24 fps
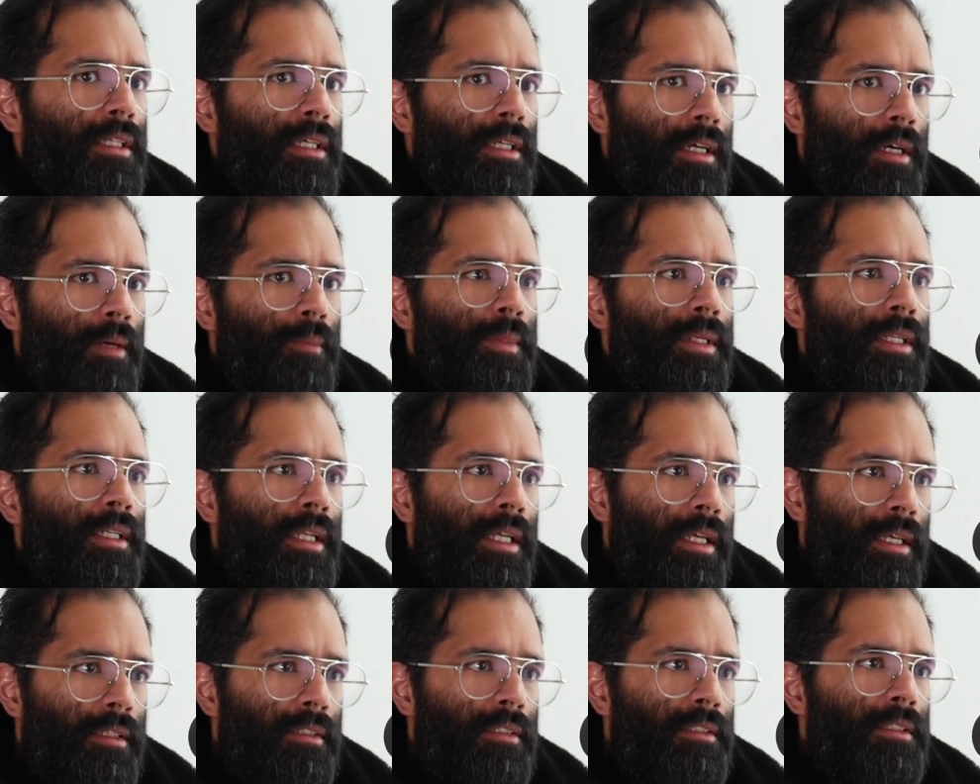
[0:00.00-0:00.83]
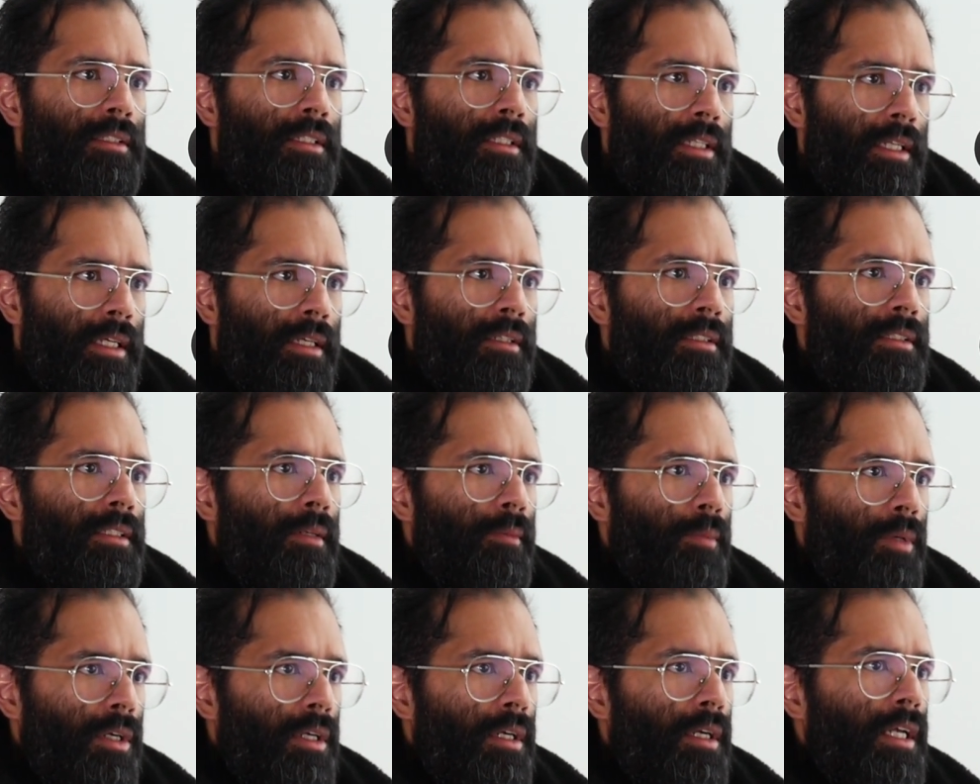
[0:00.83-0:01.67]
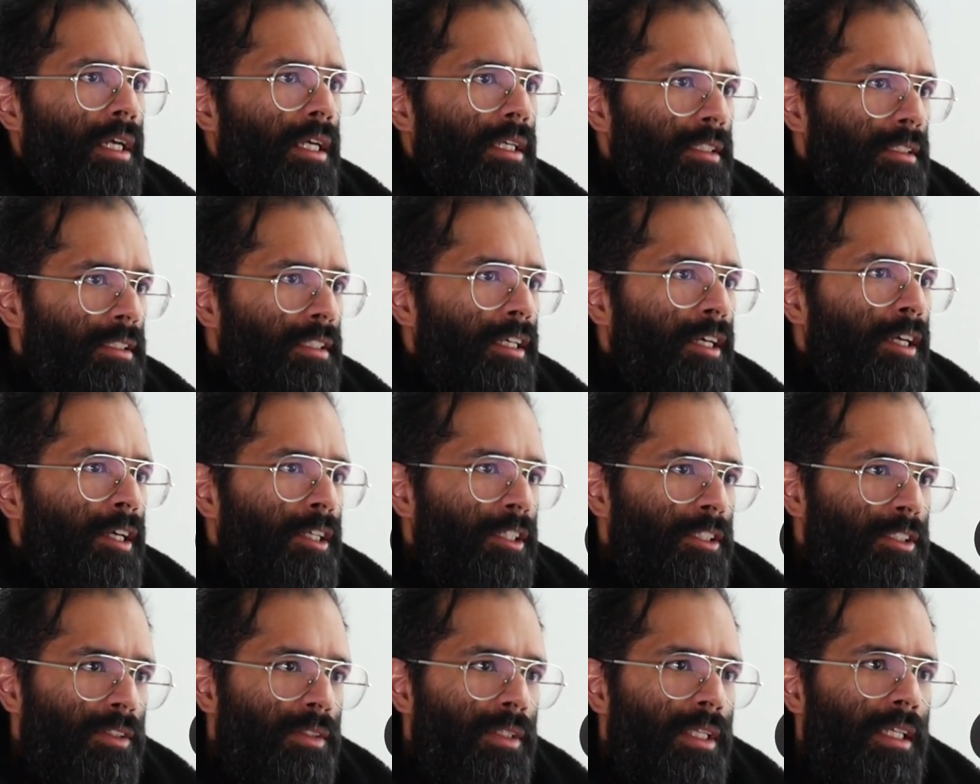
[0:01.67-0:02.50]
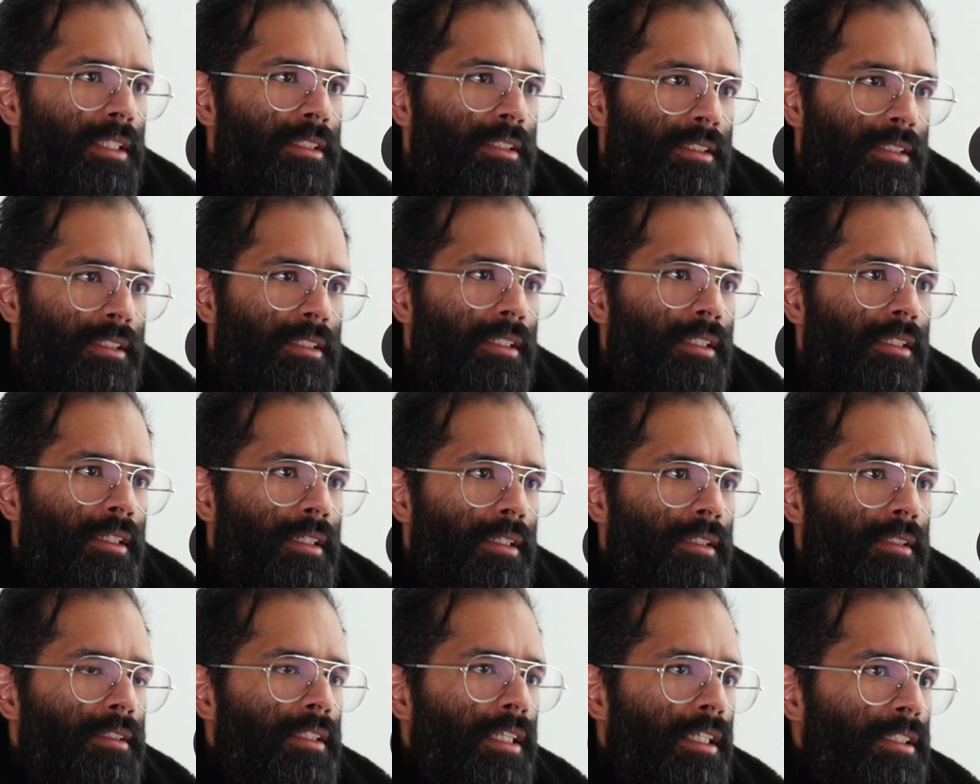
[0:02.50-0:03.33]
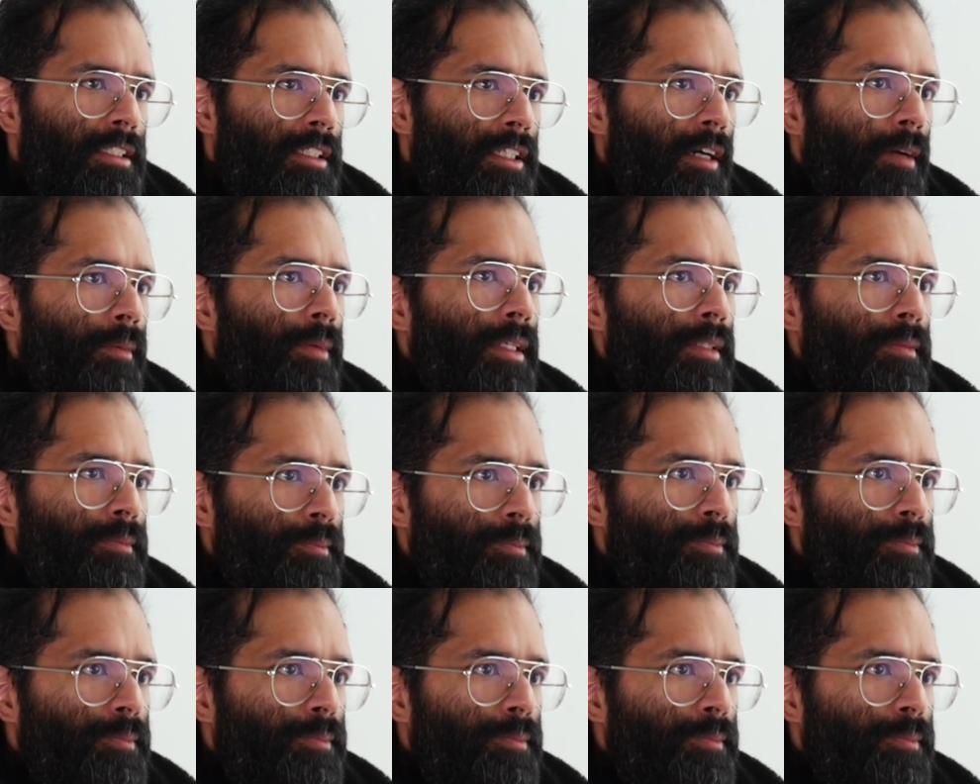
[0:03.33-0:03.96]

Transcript: inhaled mRNAs. So that's coming.